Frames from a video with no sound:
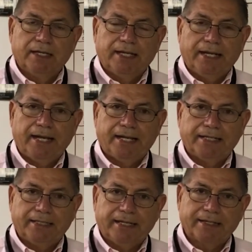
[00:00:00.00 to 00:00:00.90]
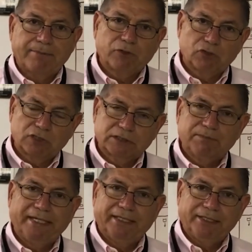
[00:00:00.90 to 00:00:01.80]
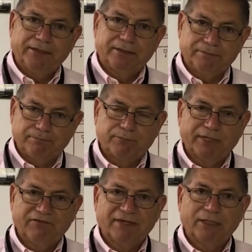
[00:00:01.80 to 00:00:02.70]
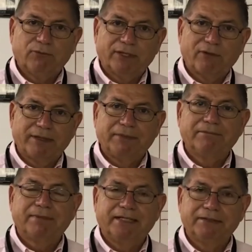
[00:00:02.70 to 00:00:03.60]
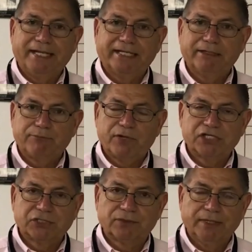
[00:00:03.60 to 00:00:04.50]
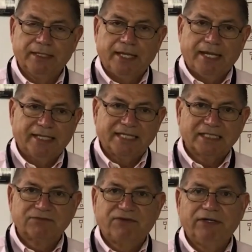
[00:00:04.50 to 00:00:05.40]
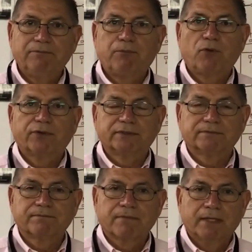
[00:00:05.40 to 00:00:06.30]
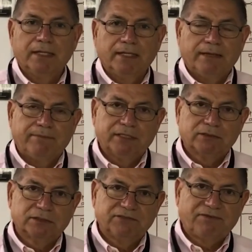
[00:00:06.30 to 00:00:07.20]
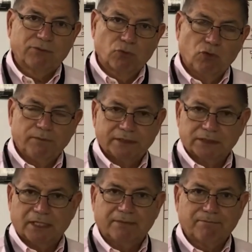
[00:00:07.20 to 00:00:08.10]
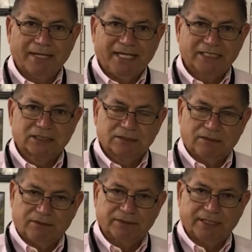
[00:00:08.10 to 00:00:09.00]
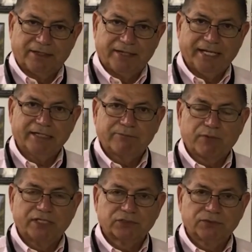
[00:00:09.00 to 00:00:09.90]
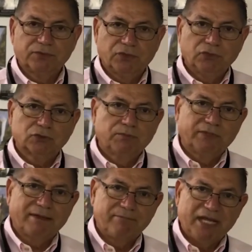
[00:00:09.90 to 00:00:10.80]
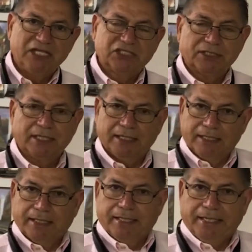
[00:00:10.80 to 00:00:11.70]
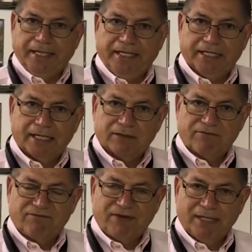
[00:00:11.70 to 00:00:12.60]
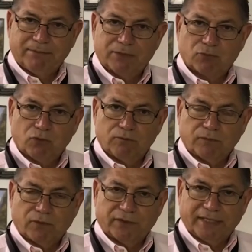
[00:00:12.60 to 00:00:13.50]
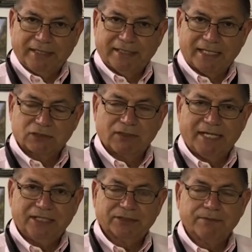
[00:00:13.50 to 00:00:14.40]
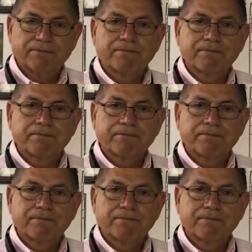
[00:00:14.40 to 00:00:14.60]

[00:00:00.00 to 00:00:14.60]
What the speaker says: And I'm going to explain here briefly what do I mean by negative pressure. And that's very important because if a room is not placed under negative pressure, you just put a patient in a confinement room or in isolation,